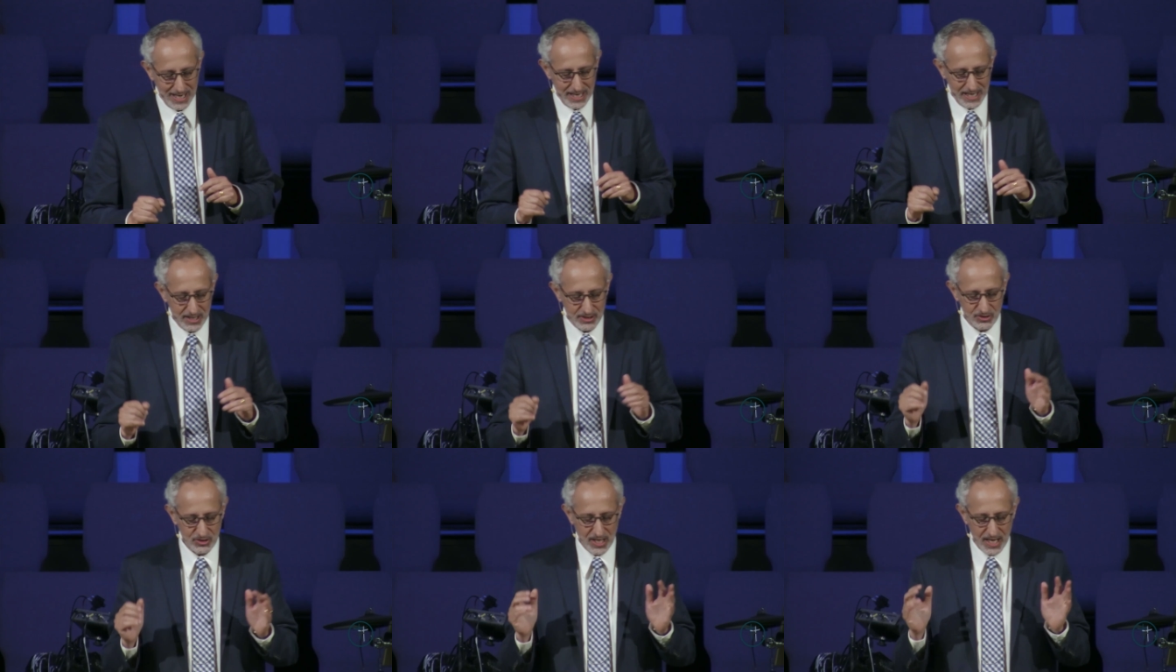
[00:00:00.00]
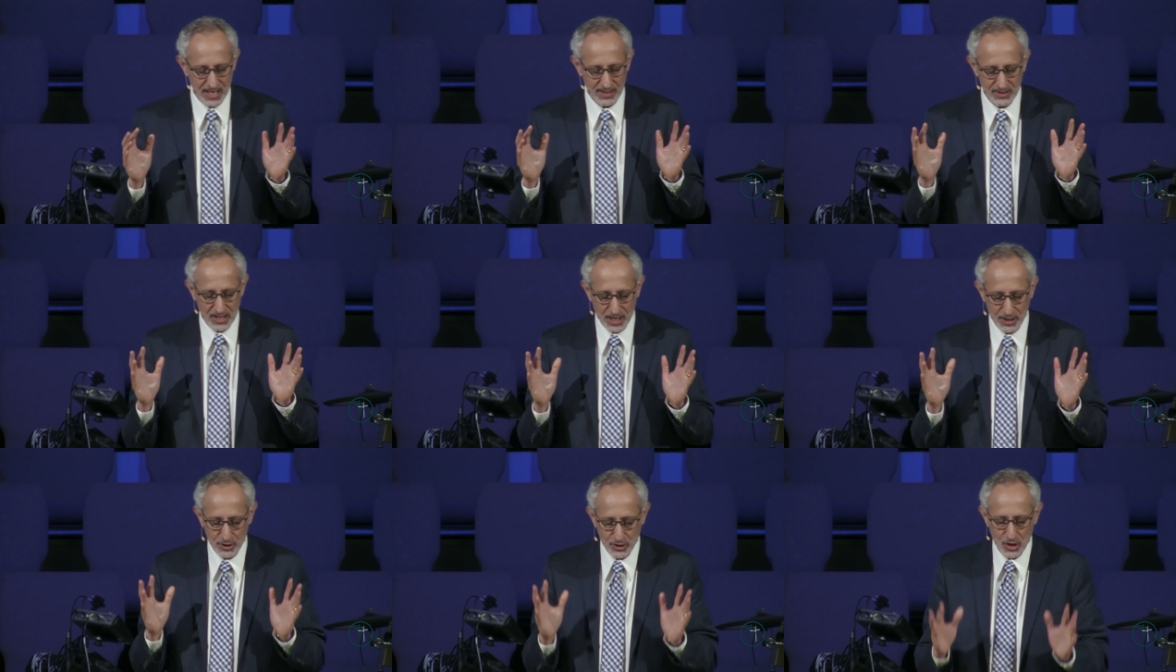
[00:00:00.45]
He's
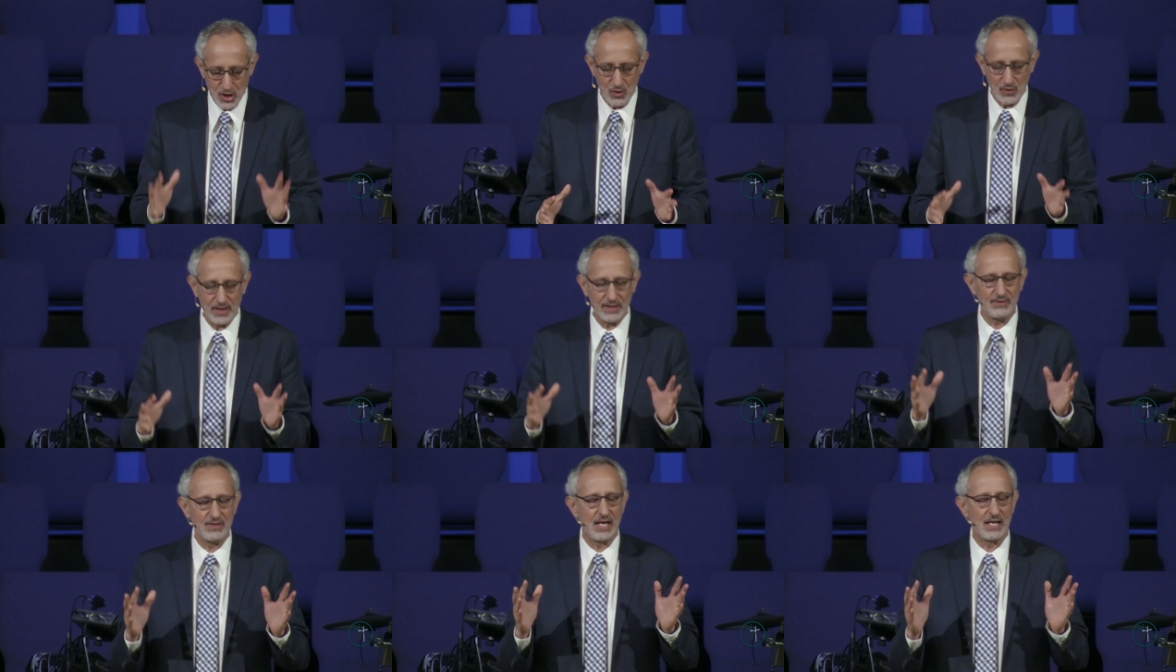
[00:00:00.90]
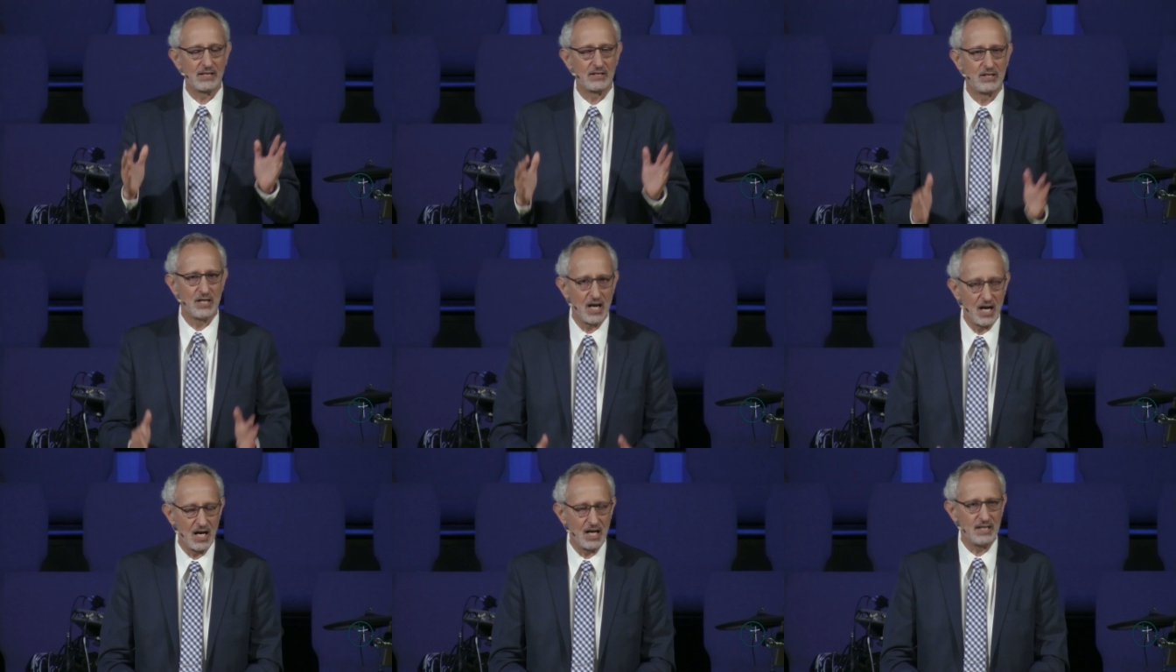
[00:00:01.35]
saying that knowing
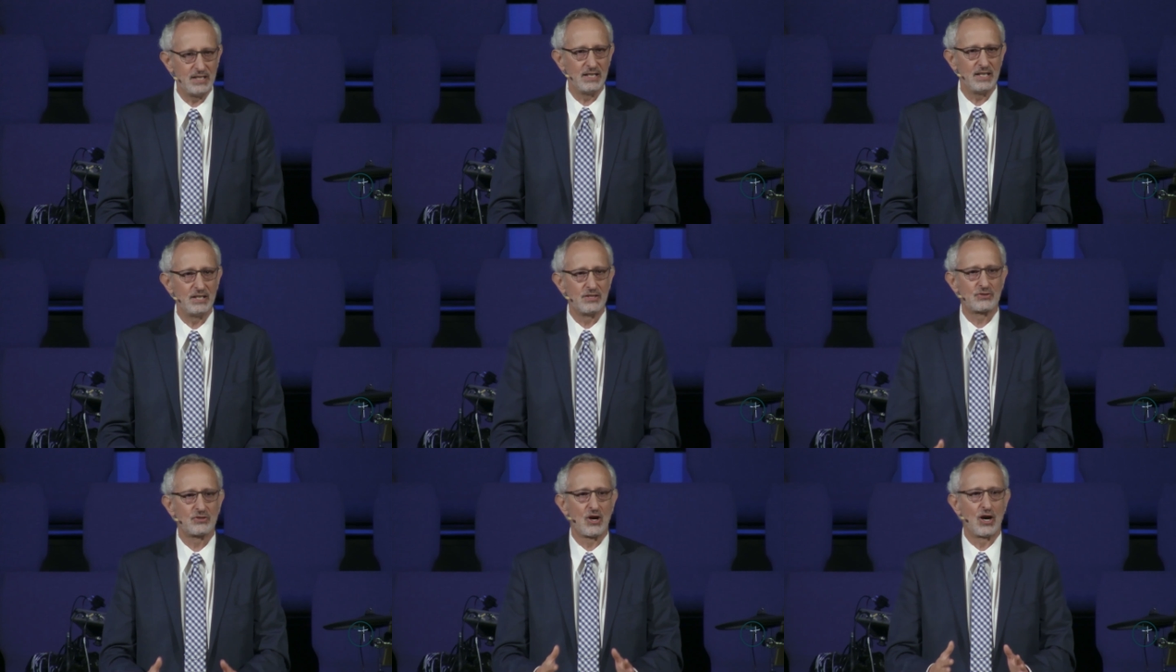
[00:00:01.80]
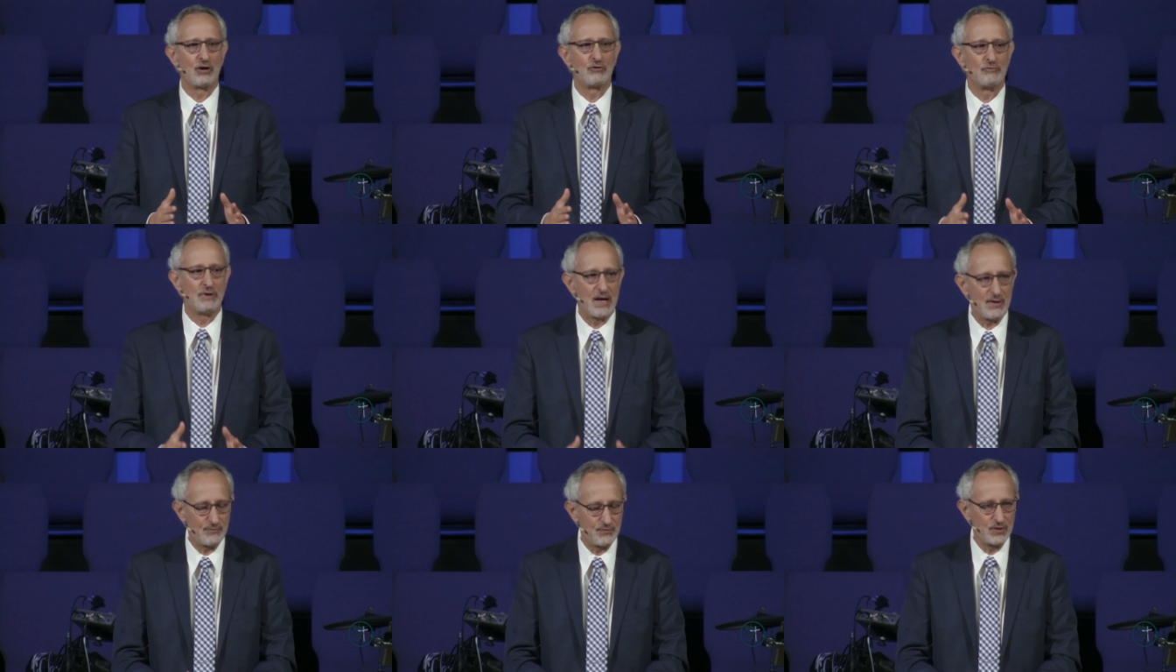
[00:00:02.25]
that God is
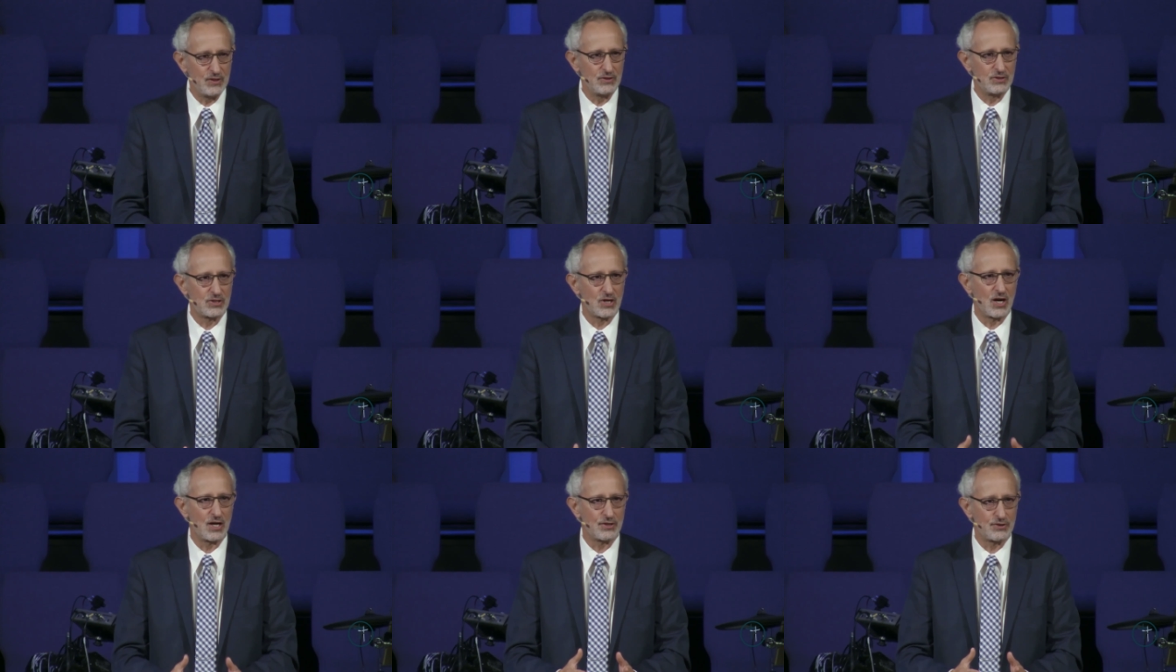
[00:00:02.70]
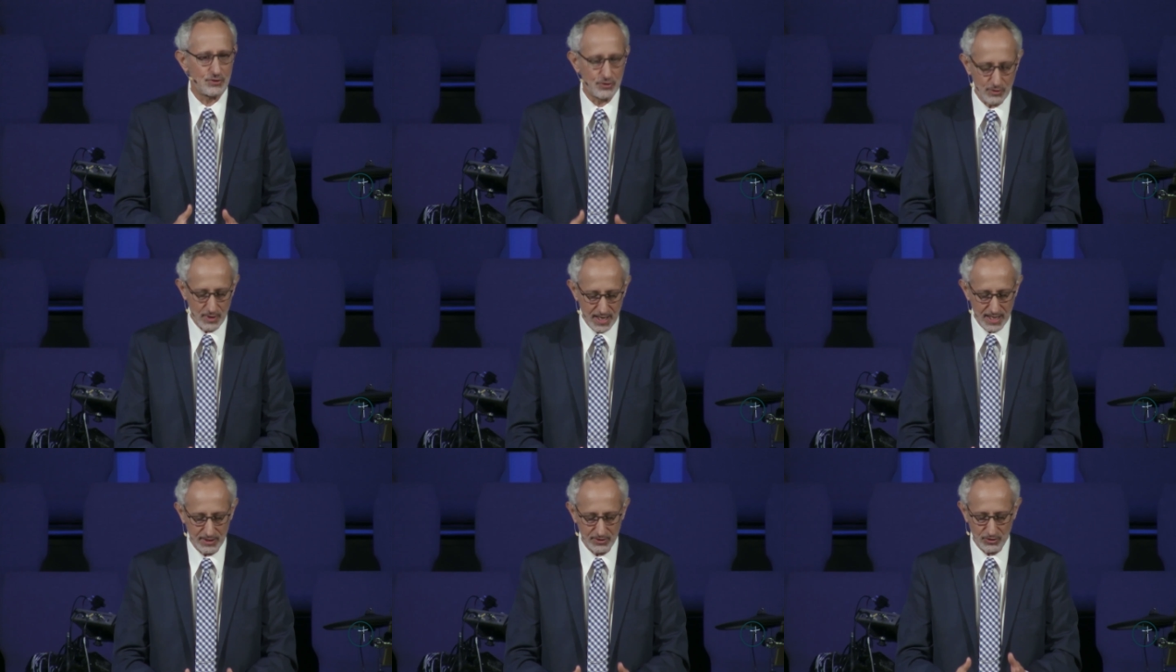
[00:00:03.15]
our refuge, our
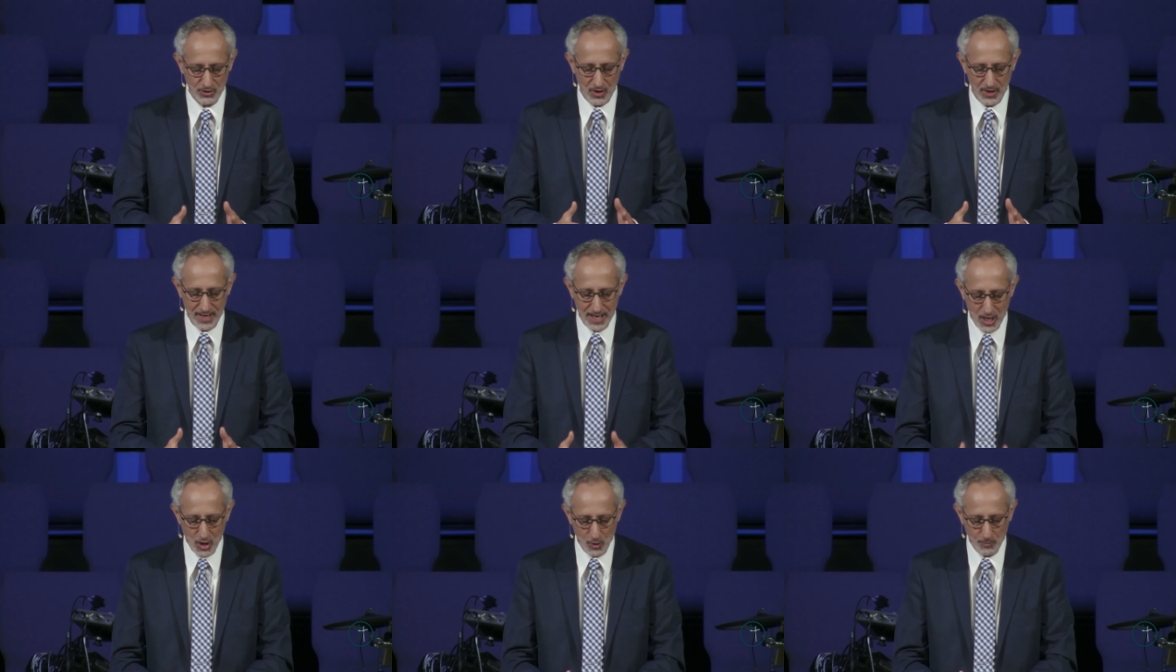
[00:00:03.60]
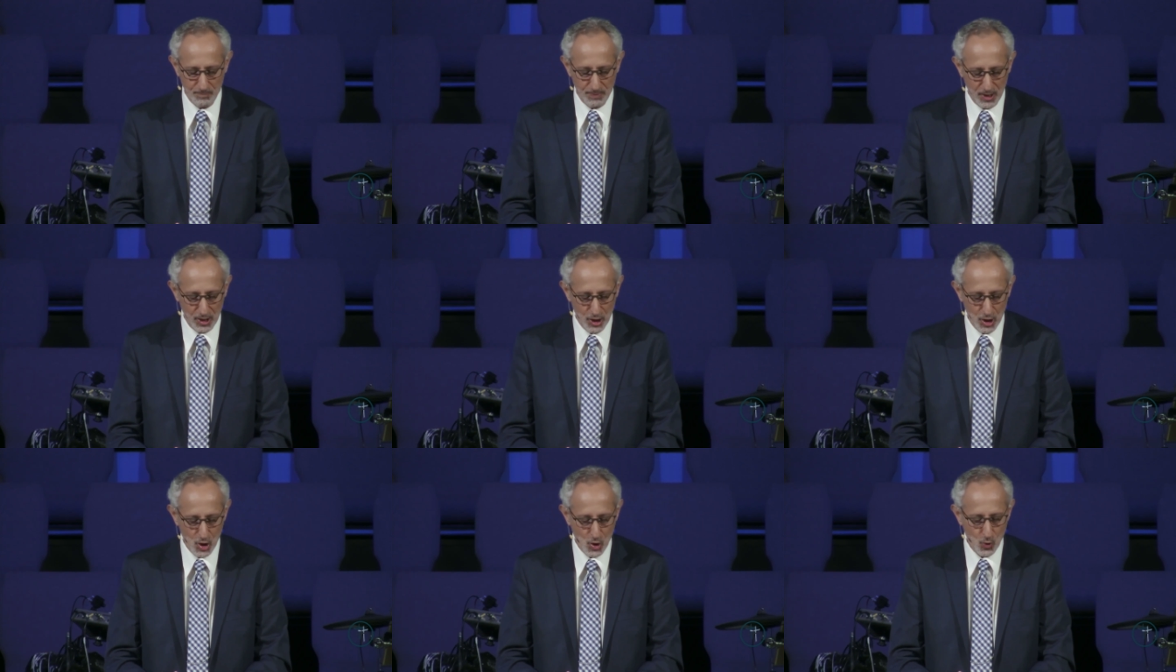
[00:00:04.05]
strength, our
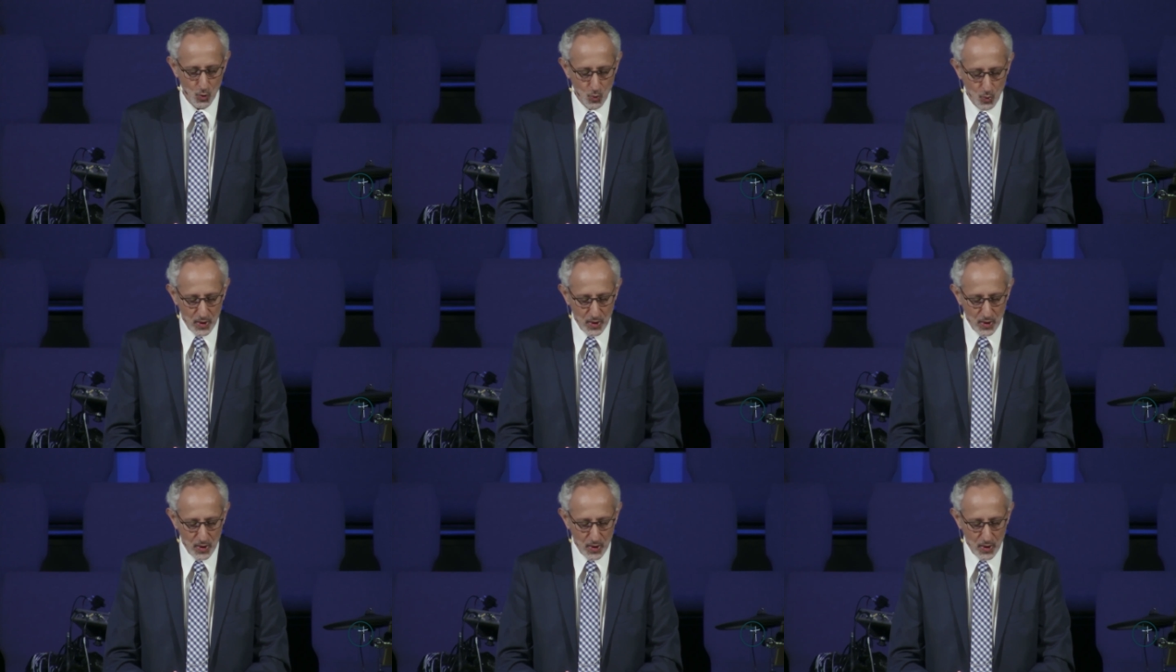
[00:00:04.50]
helper,